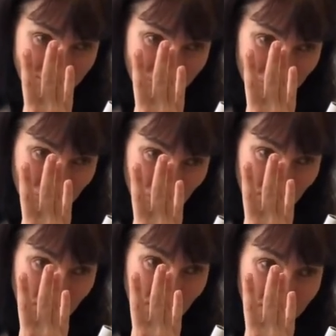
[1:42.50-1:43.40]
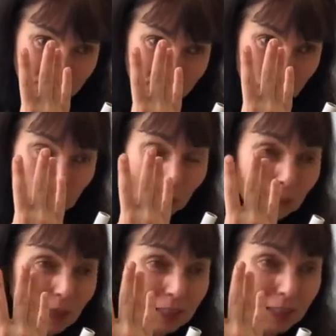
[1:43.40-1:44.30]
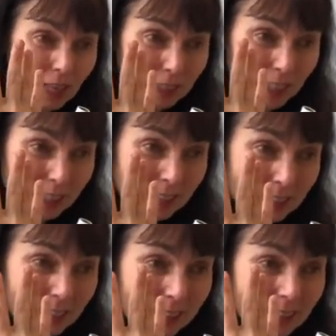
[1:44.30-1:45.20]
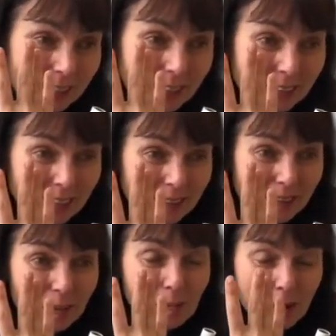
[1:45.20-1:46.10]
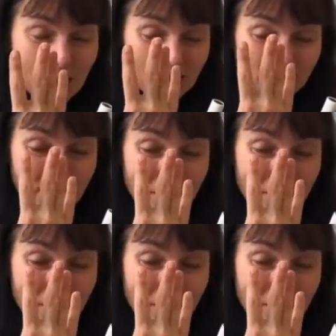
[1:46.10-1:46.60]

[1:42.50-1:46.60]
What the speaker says: Do you know that? Gallbladder headaches. Why?